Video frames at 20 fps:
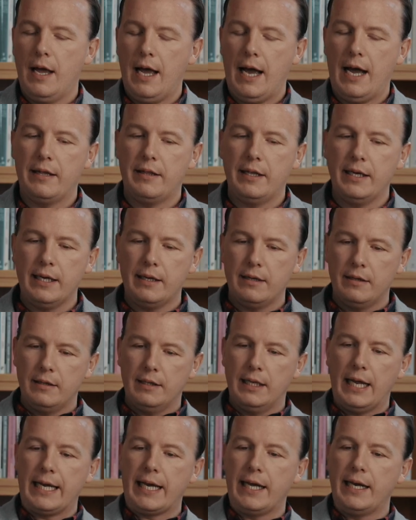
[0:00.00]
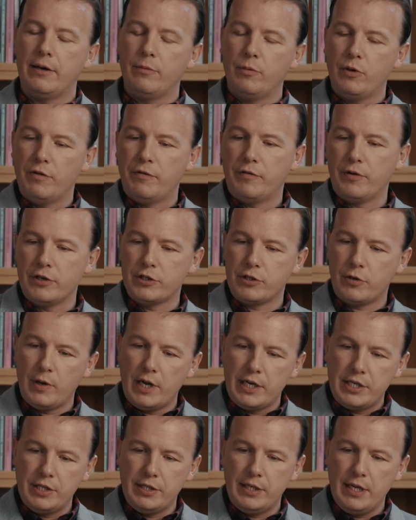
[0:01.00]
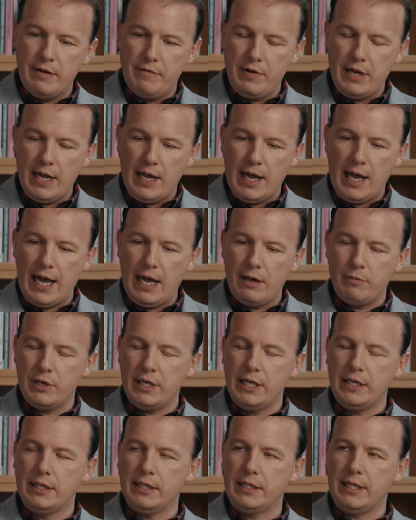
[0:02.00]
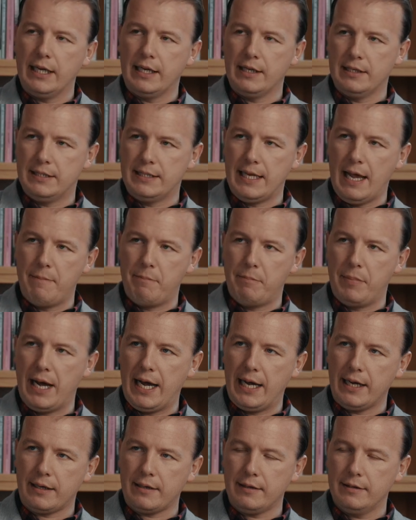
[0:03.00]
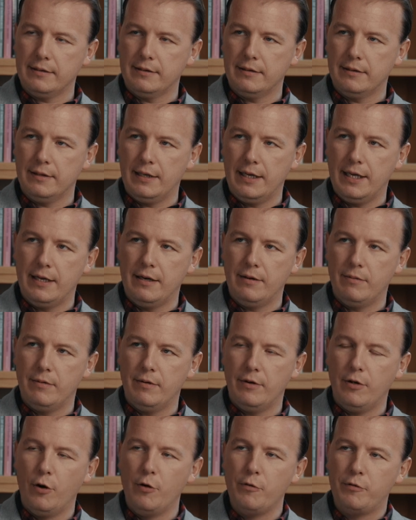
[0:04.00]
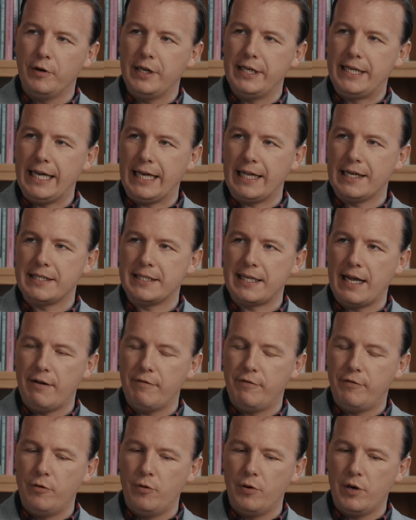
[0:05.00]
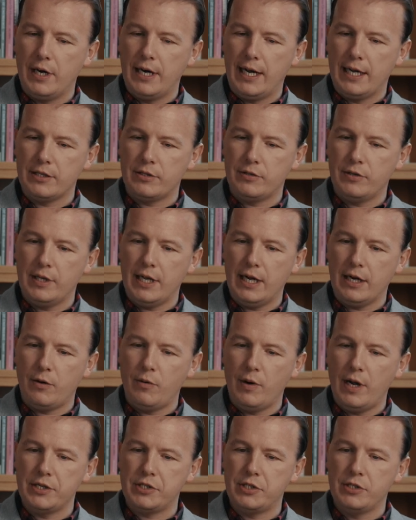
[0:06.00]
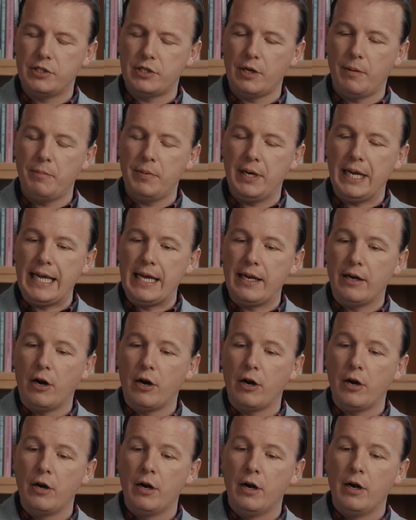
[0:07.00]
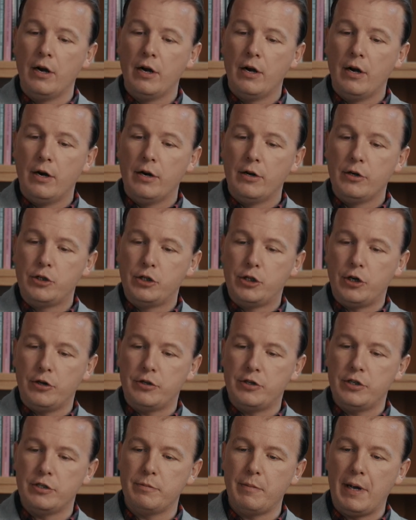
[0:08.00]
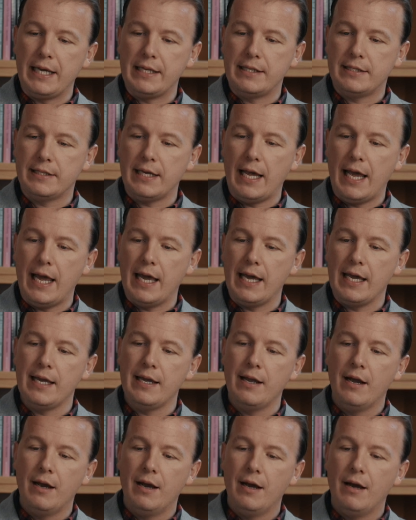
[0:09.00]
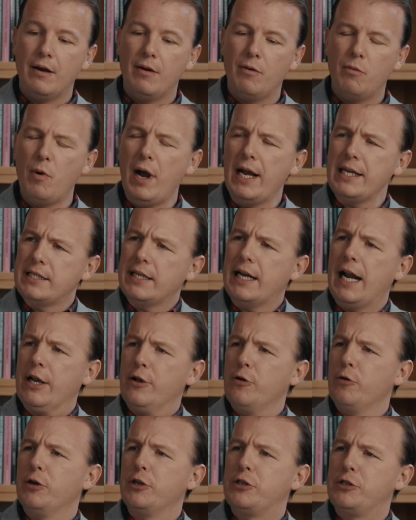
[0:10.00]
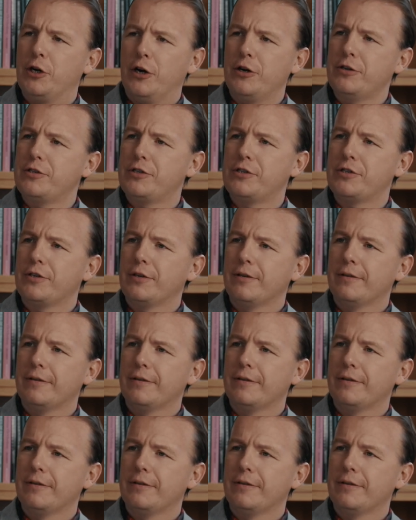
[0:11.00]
I think, like I did with the first question, Davy, I would need to take a step back and hopefully taking a step forward in answering that question. Somebody in our churches might say, why should I go to church